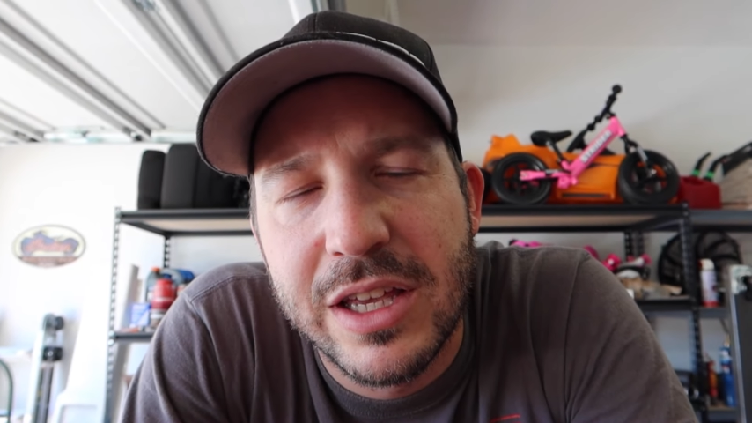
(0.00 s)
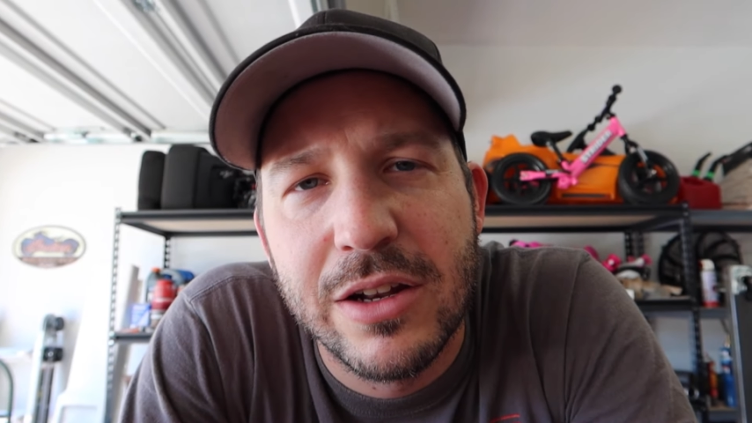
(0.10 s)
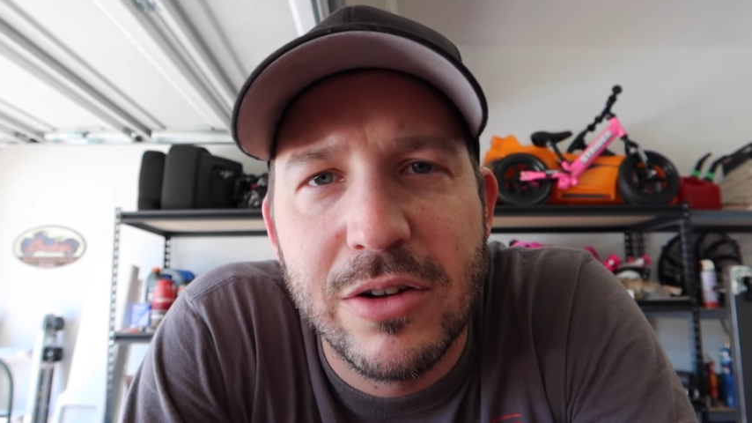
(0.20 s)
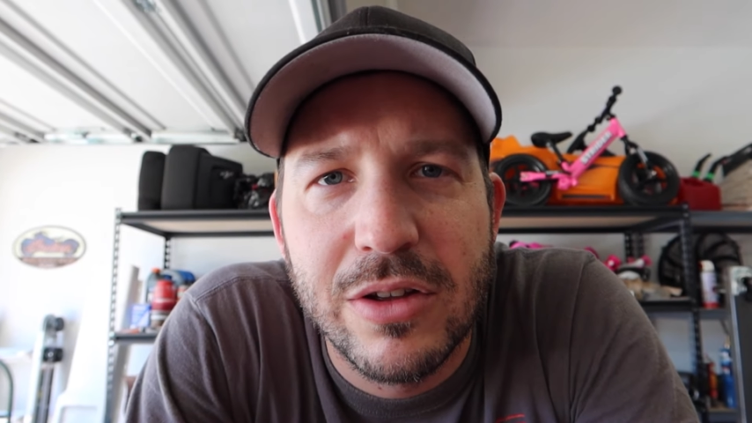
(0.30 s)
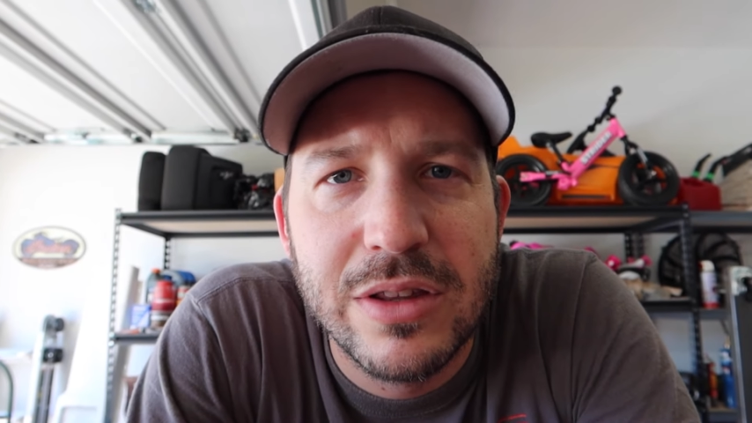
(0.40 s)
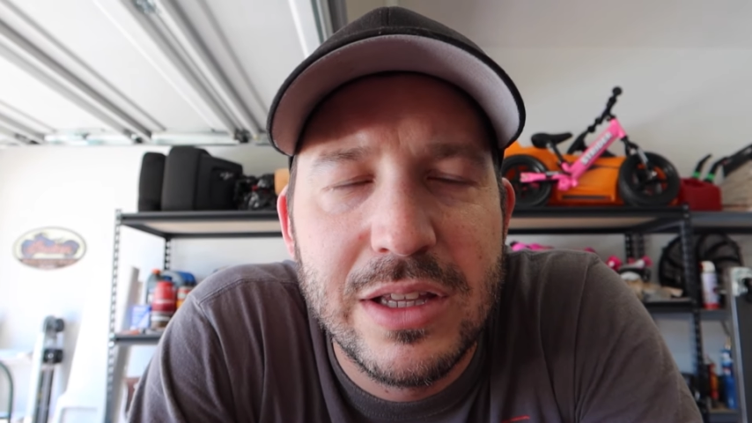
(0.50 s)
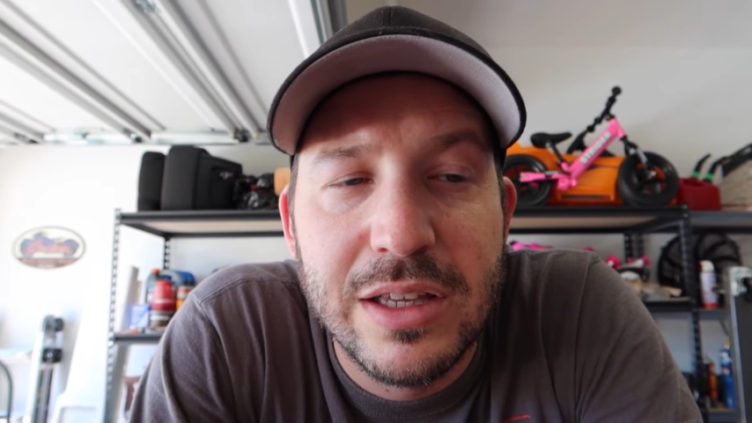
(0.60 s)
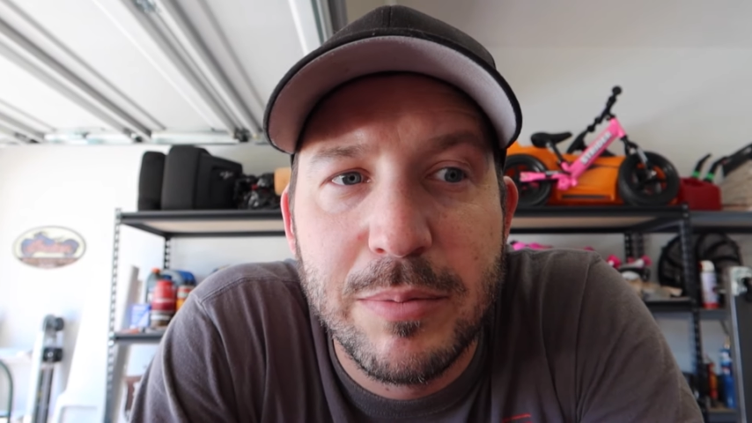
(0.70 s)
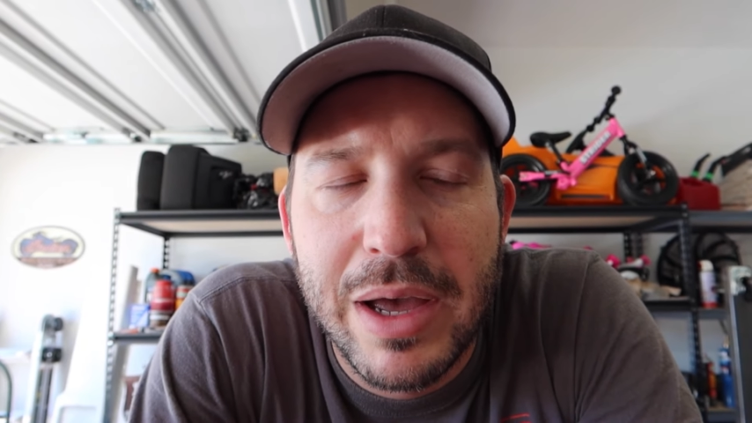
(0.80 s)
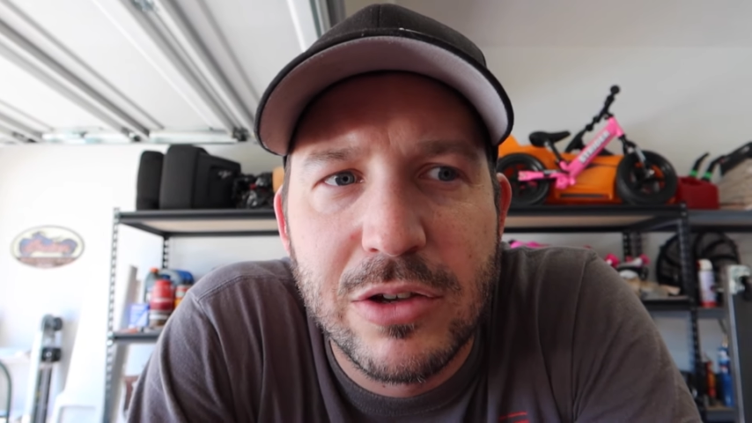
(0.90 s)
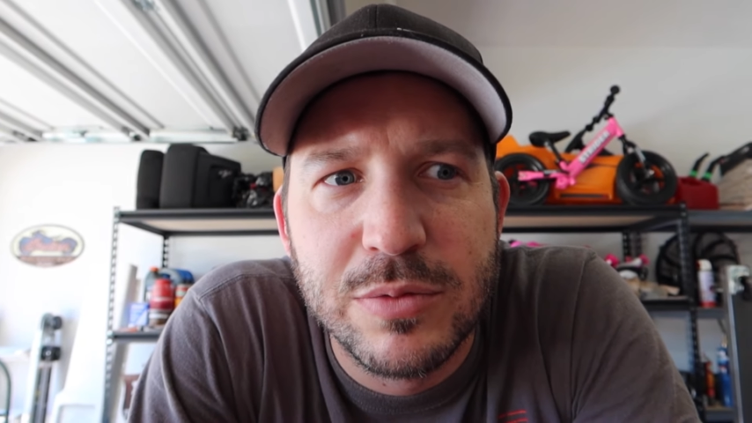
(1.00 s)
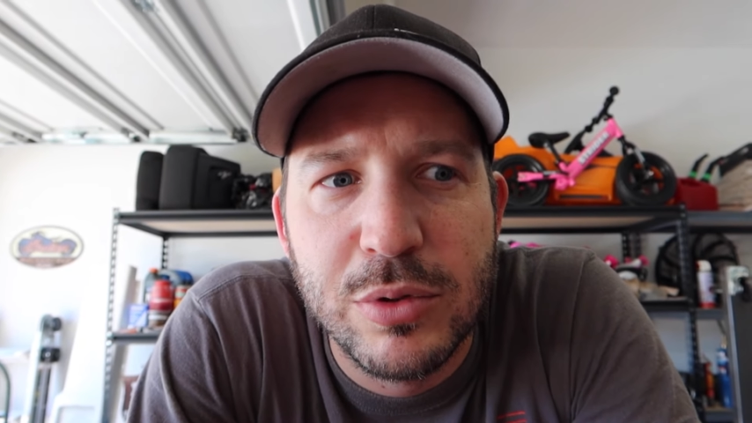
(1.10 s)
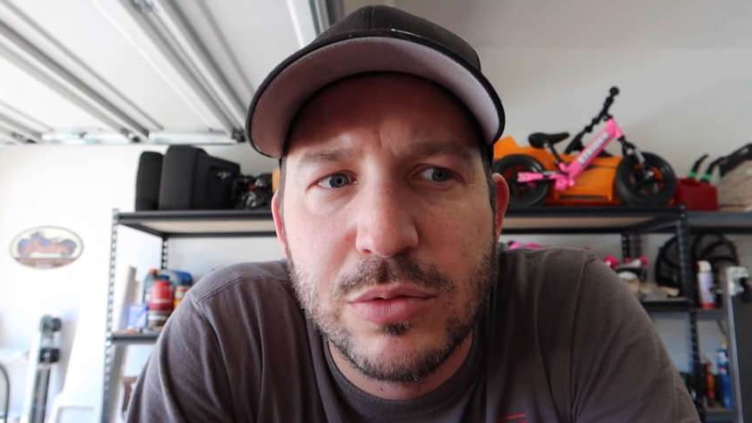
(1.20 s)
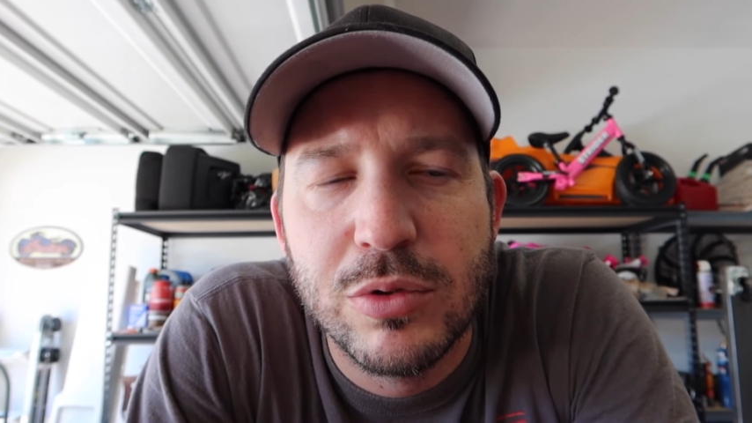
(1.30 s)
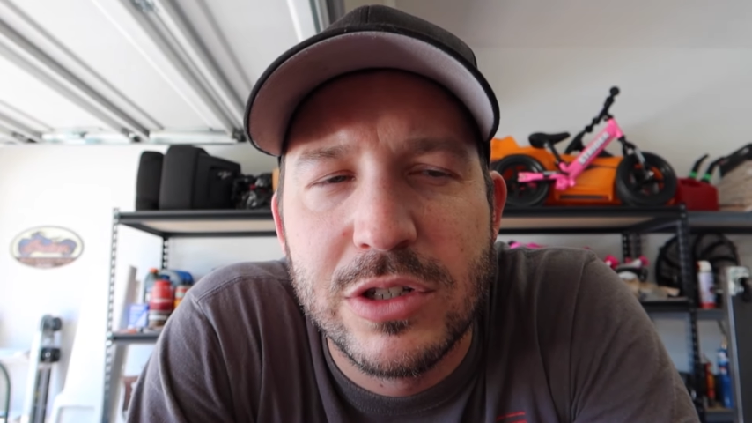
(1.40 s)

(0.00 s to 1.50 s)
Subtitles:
getting all the mouse poop,